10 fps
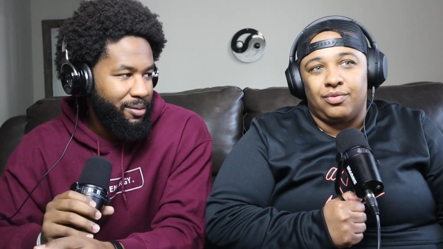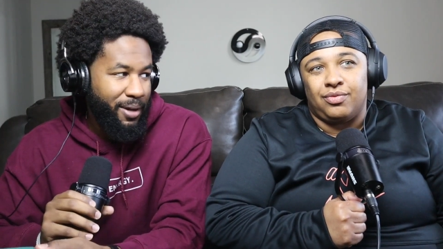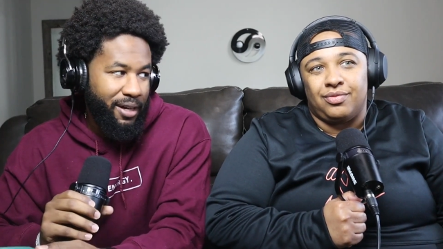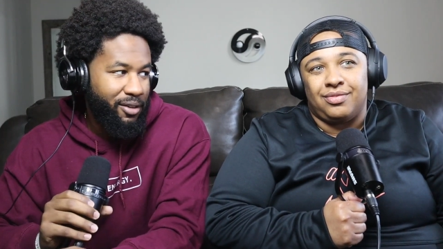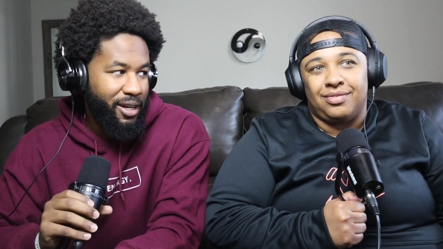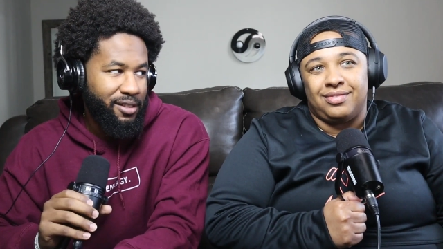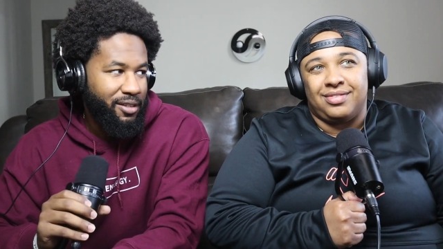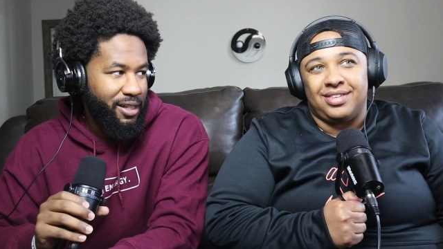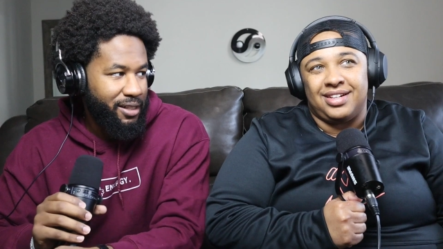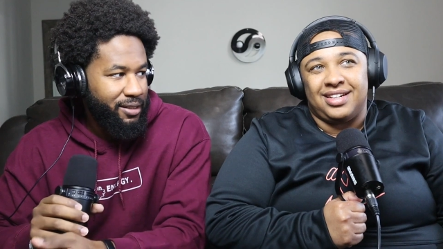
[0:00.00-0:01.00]
Speaker 1: to somebody who hasn't
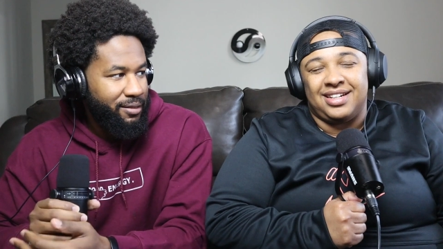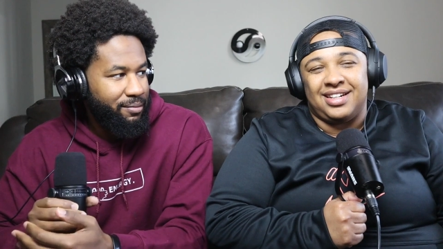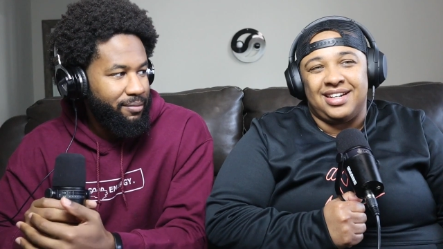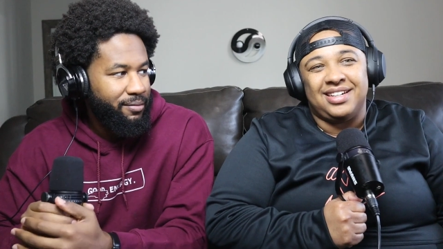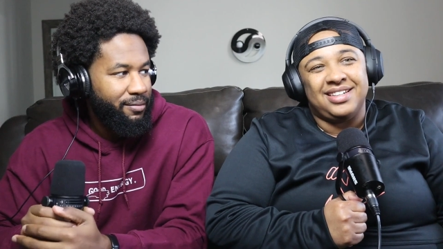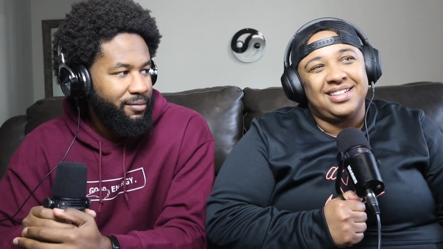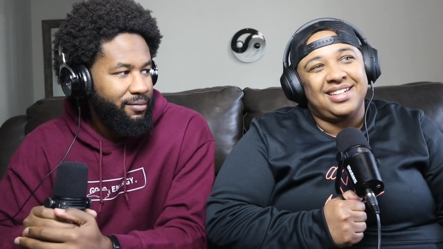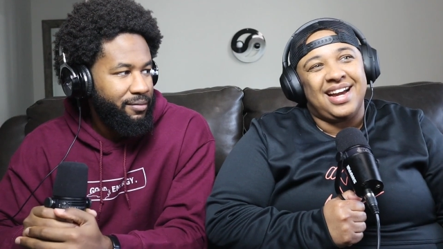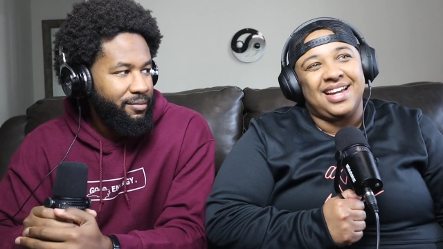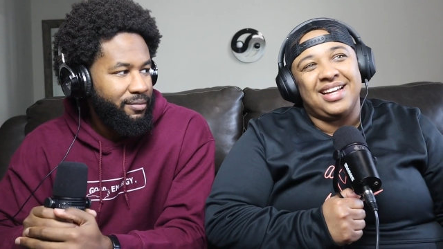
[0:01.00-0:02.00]
read it?
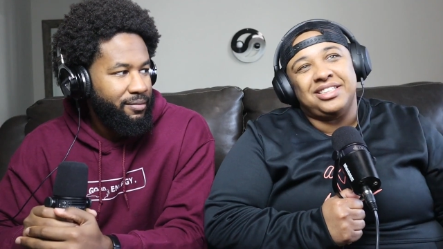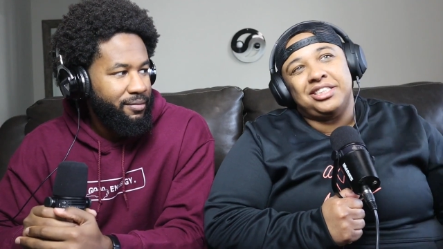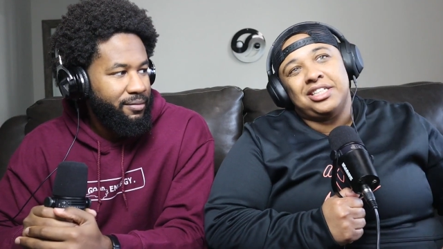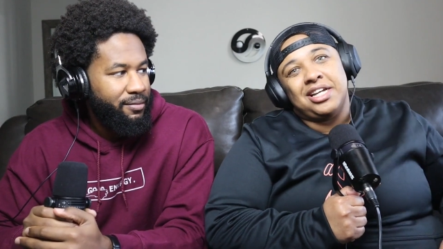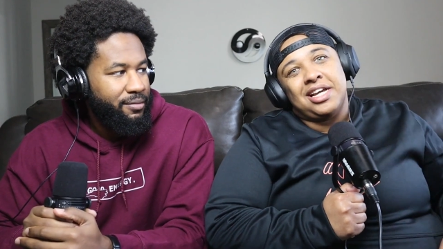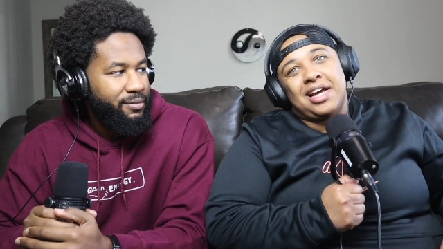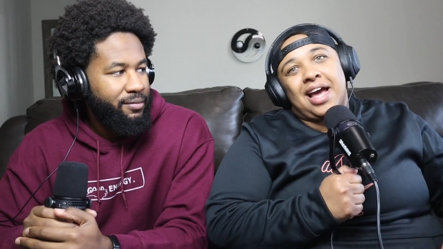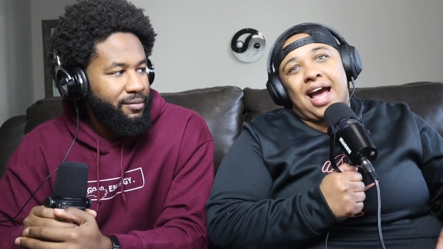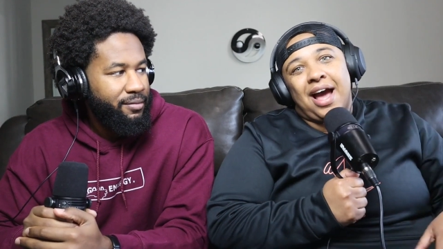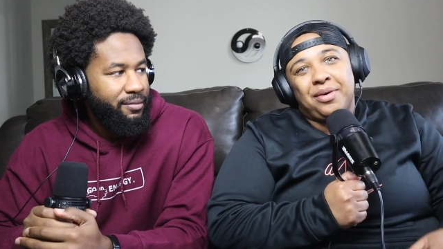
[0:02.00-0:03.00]
Speaker 2: Uh, I guess
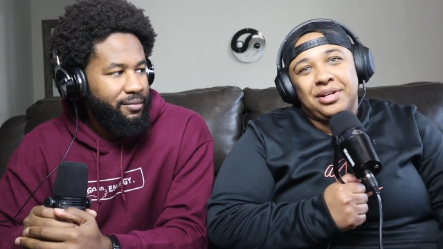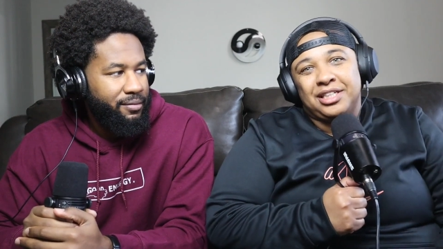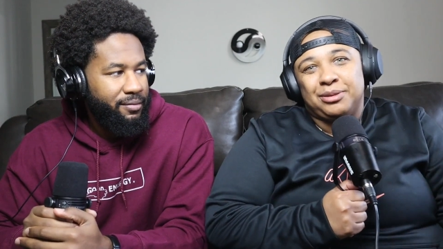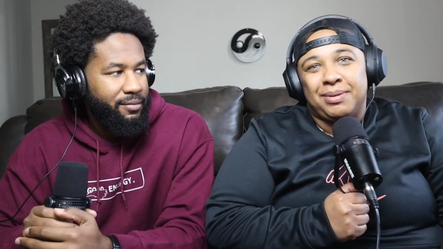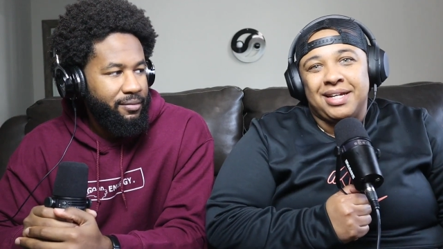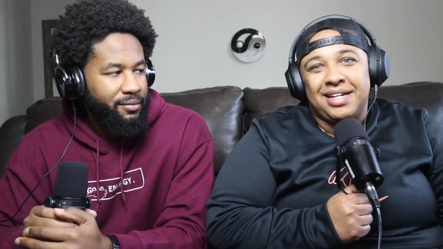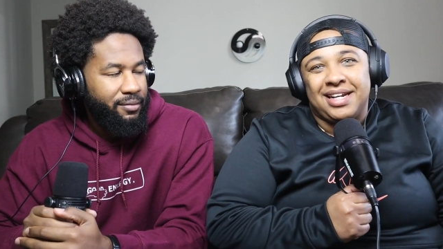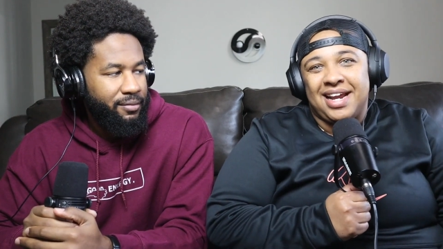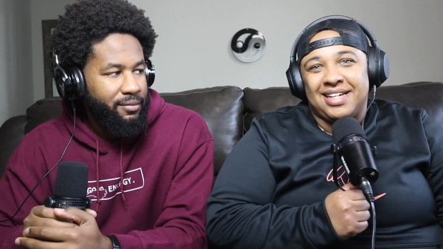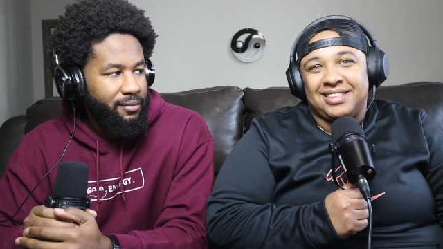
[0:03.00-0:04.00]
I would explain
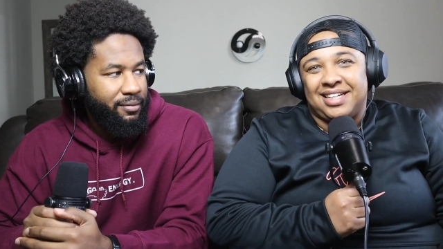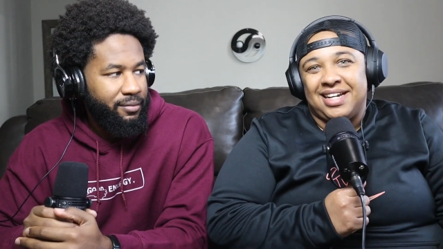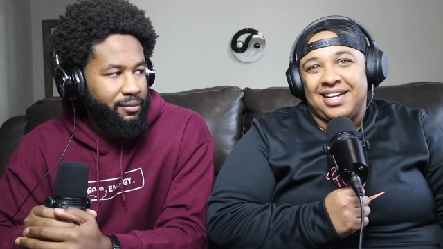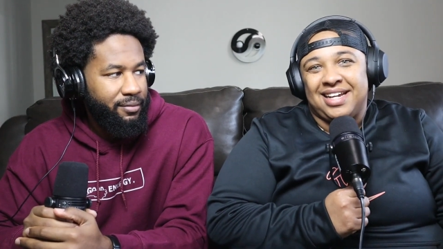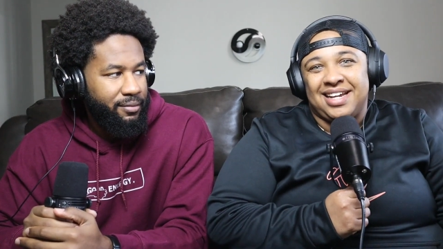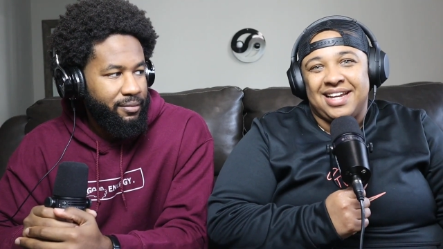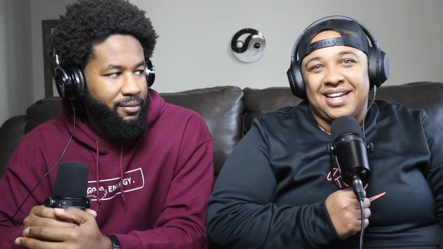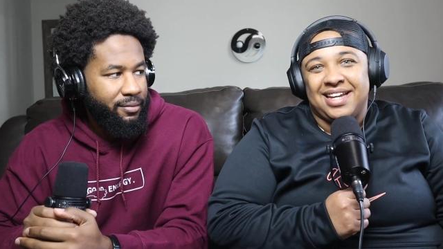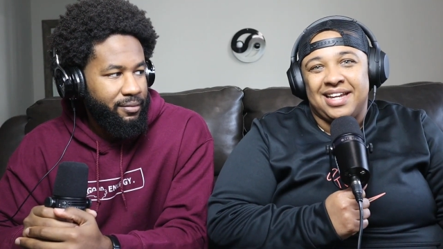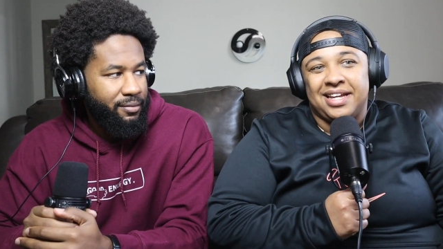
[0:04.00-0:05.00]
it as like,
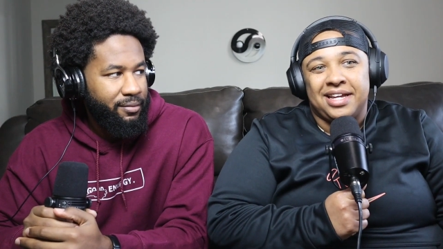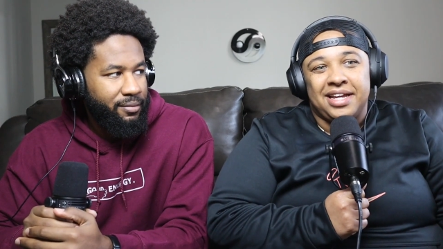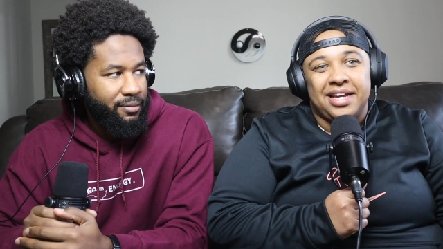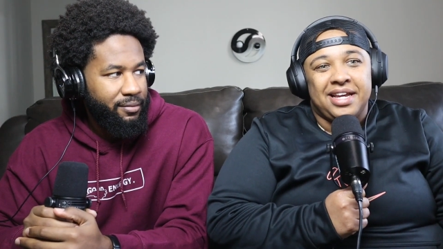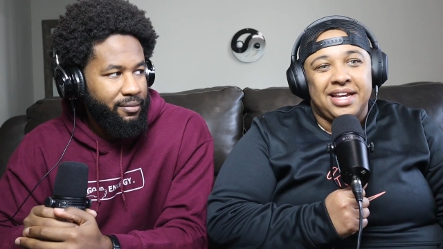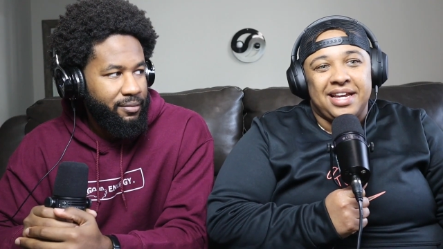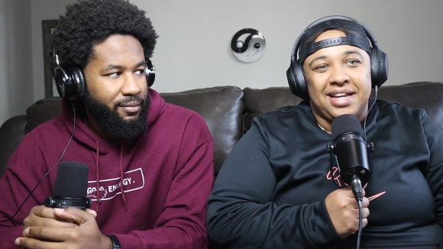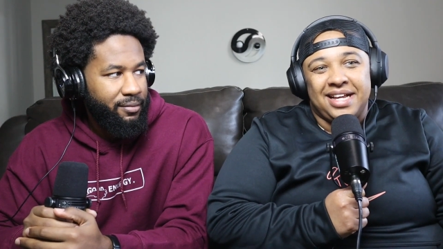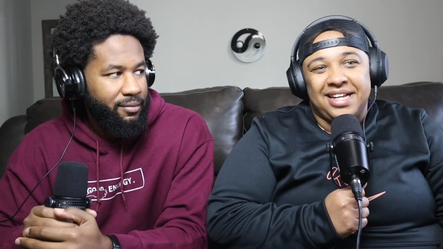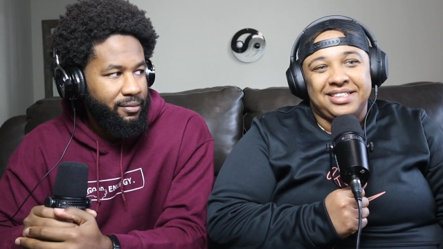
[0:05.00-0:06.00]

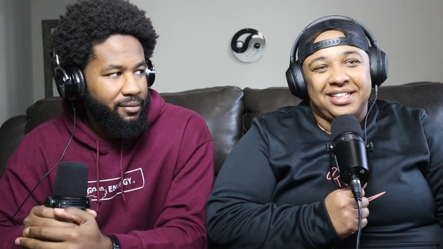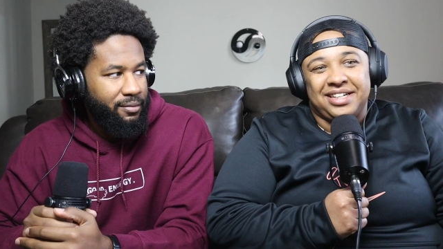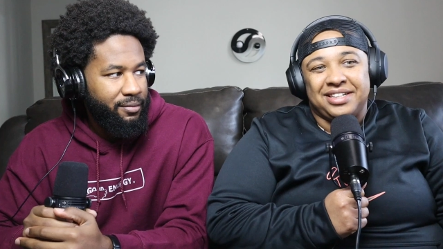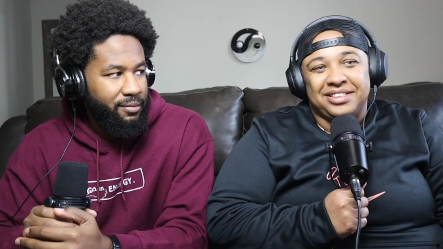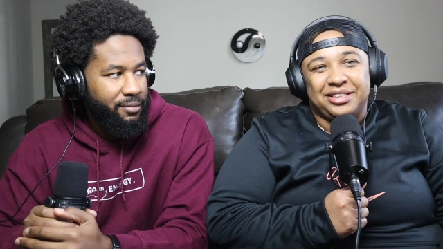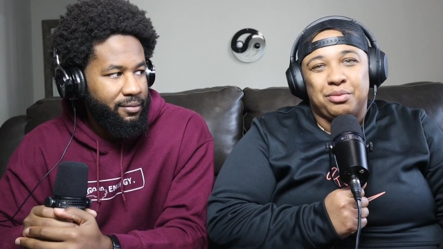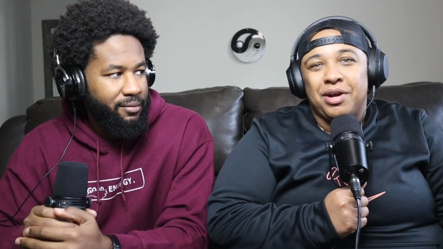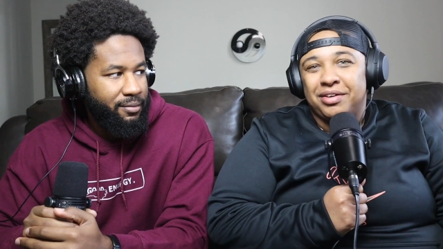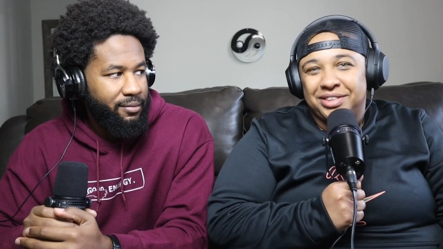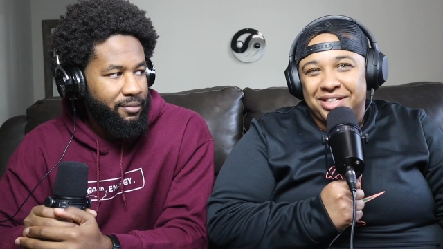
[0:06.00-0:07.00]
it's like a
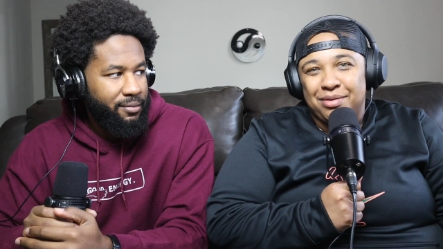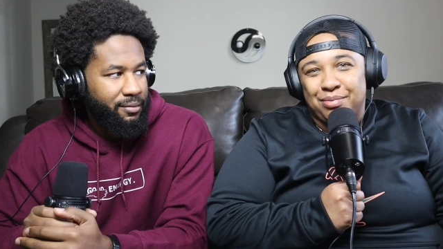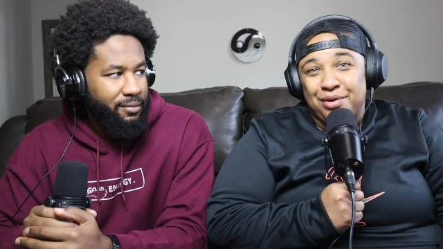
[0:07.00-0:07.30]
twelve step